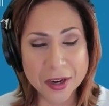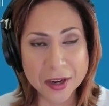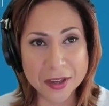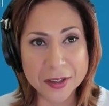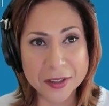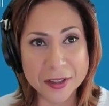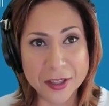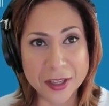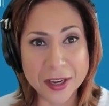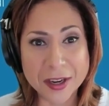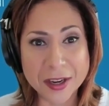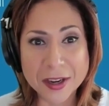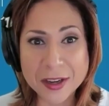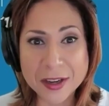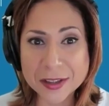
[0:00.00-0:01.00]

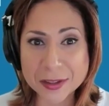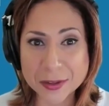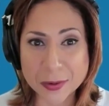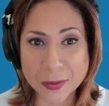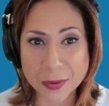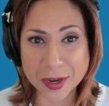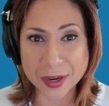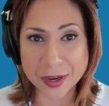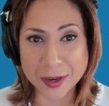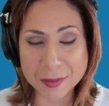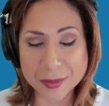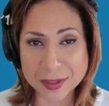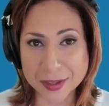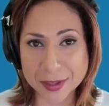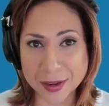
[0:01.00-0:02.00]
this
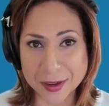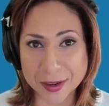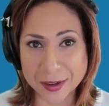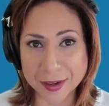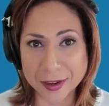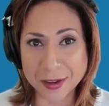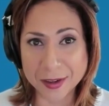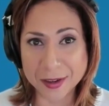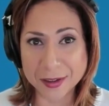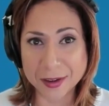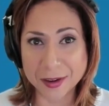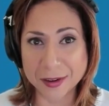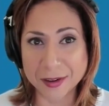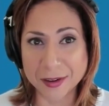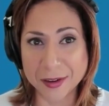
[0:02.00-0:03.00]
dream started
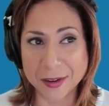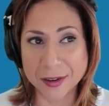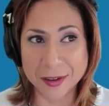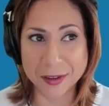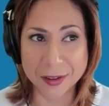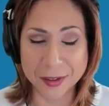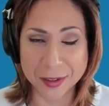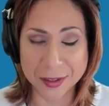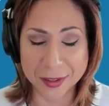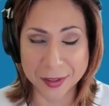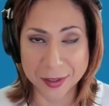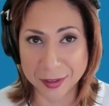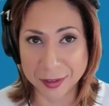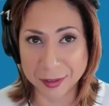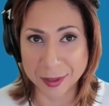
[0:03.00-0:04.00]

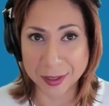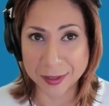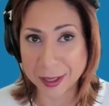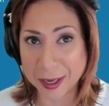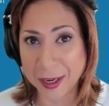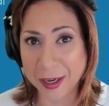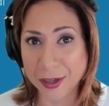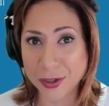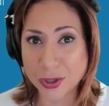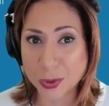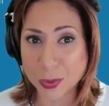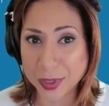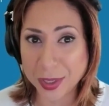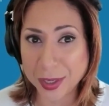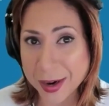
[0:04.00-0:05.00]
at age
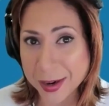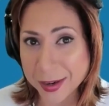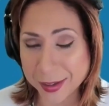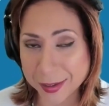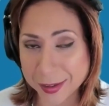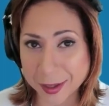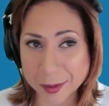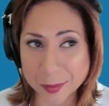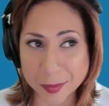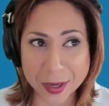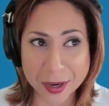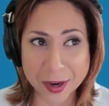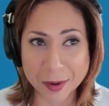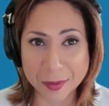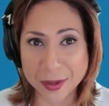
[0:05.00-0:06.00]
29, and I've been
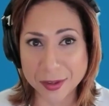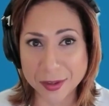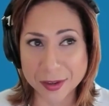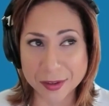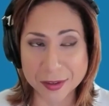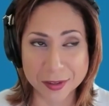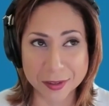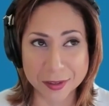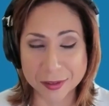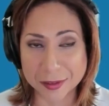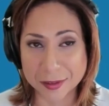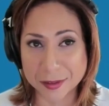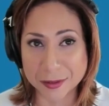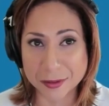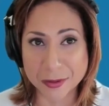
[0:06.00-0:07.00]
having this
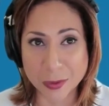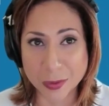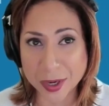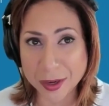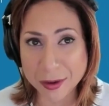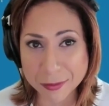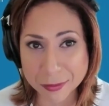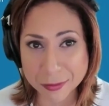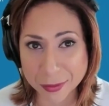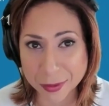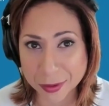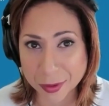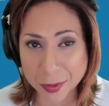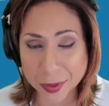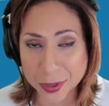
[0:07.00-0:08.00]
dream
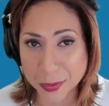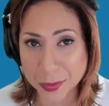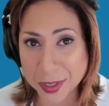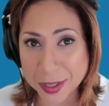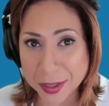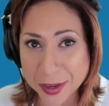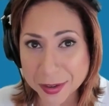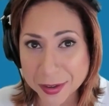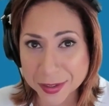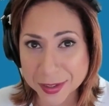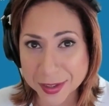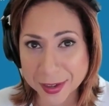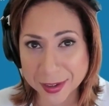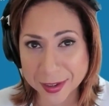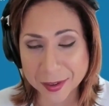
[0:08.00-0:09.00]
for over 20 years
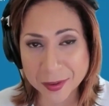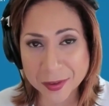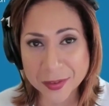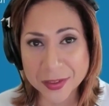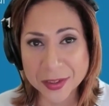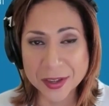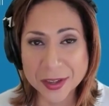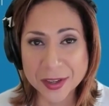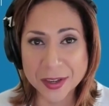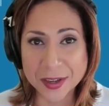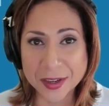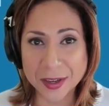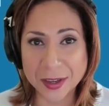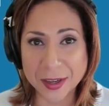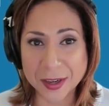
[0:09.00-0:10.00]
now.
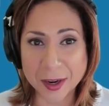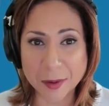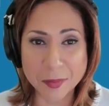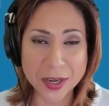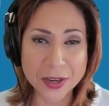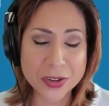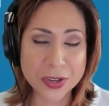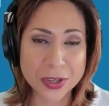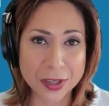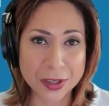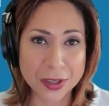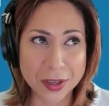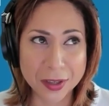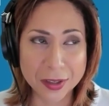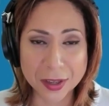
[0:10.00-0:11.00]
And like I
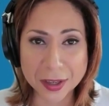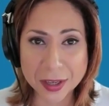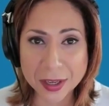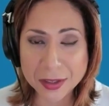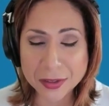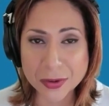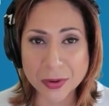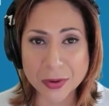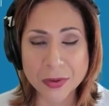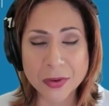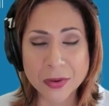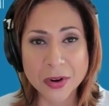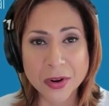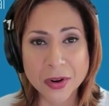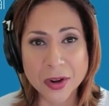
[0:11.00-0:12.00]
mentioned in the
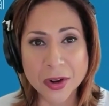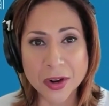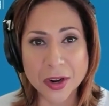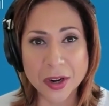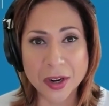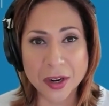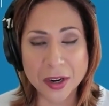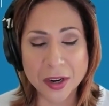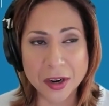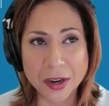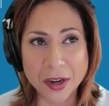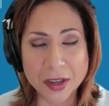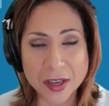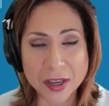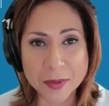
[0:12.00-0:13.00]
intro,
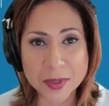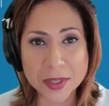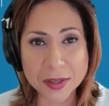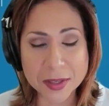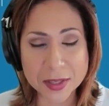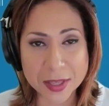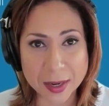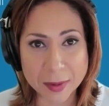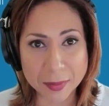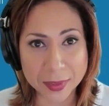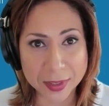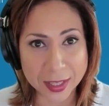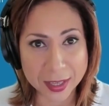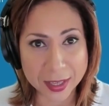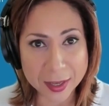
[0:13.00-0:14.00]
it keeps the same
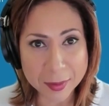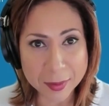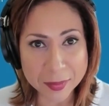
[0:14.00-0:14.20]
theme